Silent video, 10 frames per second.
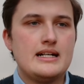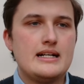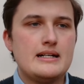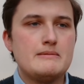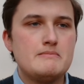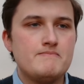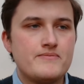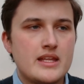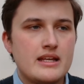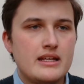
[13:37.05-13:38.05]
Um,
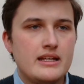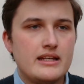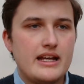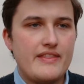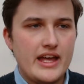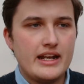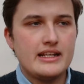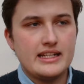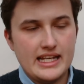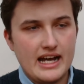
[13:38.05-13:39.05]
and
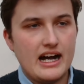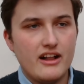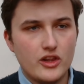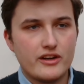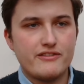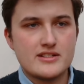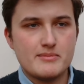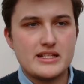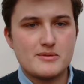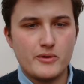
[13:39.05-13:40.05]
then yeah i'll look for
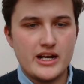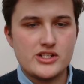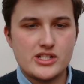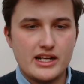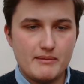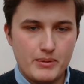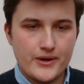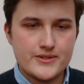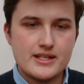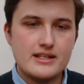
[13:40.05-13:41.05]
some inspiration in
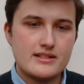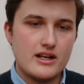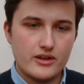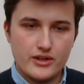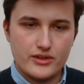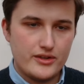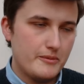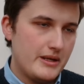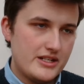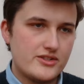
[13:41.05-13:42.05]
poses i'll go
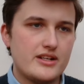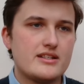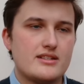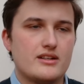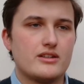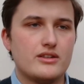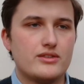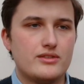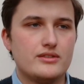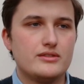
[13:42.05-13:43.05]
through pinterest i'll go
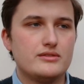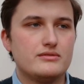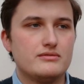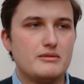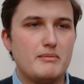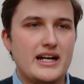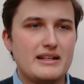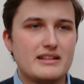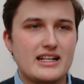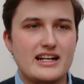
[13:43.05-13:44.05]
through
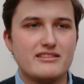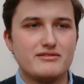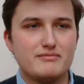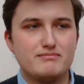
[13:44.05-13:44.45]
my kind of